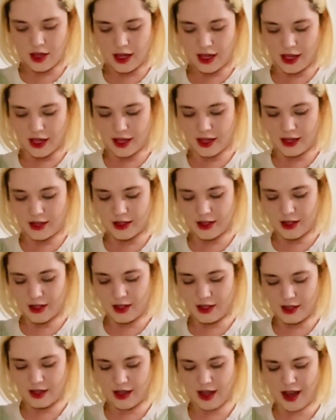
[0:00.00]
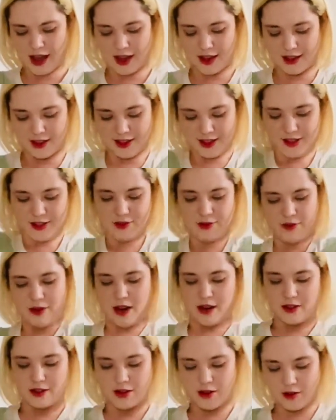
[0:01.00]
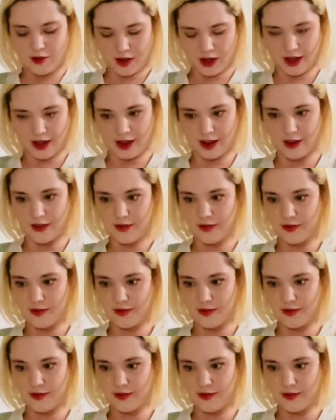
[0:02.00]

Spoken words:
And yeah, it's correct. Okay.